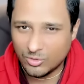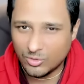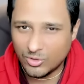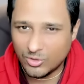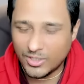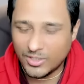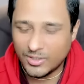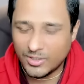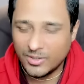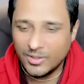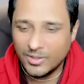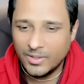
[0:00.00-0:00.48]

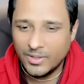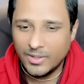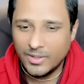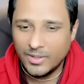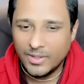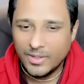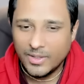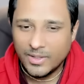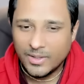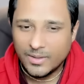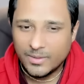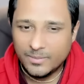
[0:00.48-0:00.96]
Okay.
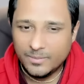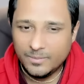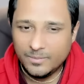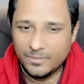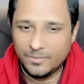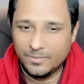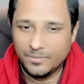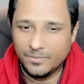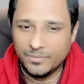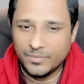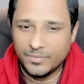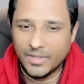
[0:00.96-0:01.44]

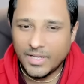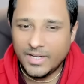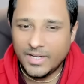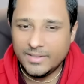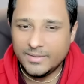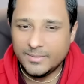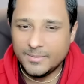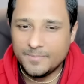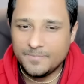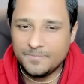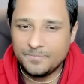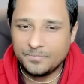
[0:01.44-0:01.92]

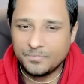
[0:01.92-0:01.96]
And